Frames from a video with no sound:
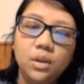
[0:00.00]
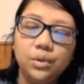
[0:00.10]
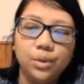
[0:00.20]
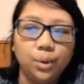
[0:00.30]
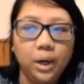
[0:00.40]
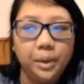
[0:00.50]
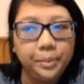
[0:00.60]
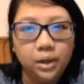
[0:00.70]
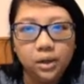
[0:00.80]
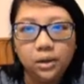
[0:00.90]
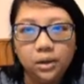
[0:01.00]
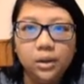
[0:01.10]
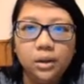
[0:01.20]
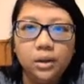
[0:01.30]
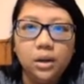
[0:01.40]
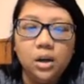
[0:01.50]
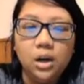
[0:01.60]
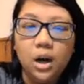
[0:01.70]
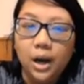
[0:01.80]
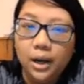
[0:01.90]
So
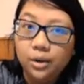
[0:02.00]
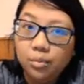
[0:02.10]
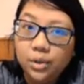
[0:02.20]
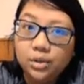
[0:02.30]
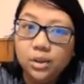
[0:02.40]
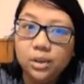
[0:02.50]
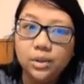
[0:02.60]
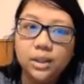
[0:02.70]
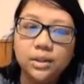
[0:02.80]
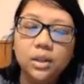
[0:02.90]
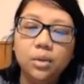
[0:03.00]
I don't personally use Etsy,